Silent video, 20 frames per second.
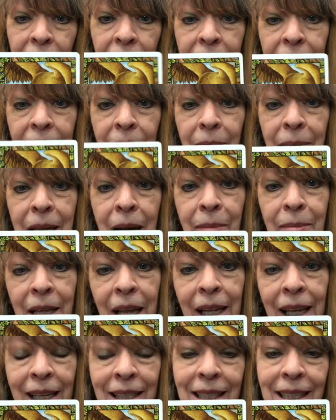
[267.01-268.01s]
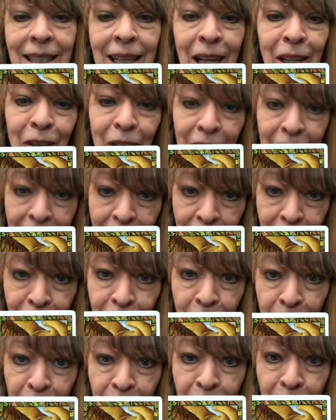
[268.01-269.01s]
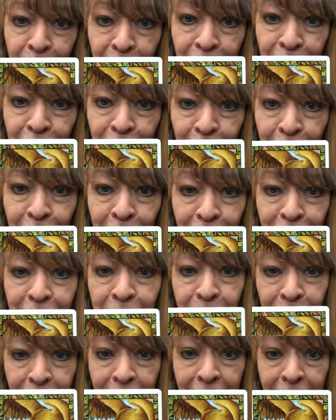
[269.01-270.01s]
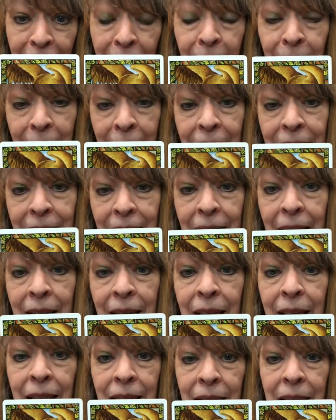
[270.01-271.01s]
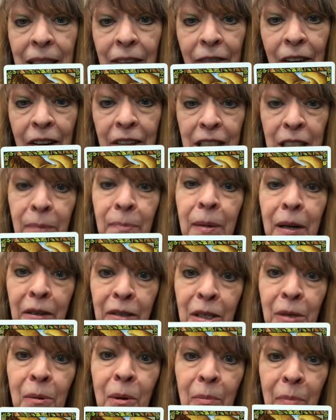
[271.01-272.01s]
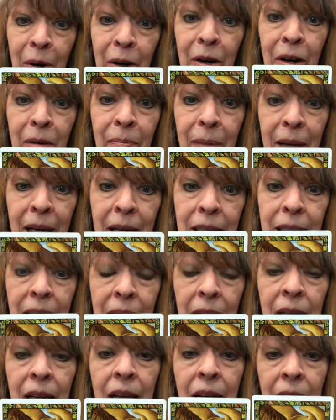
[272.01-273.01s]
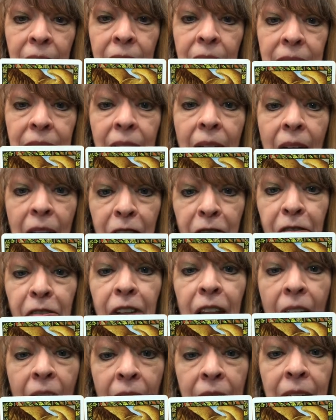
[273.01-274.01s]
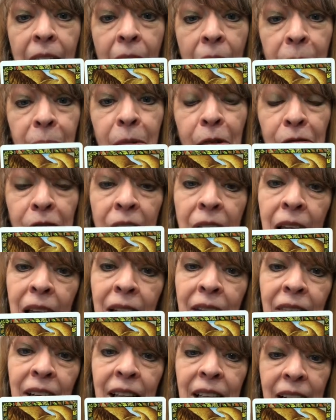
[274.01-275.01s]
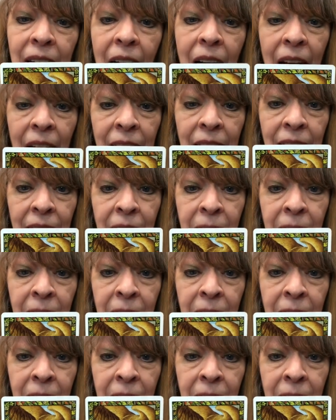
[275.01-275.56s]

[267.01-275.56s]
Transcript: Sometimes I like to say looking at it from the point of view of spirit, because the eagle is a very spiritual bird because it can fly up really, really high.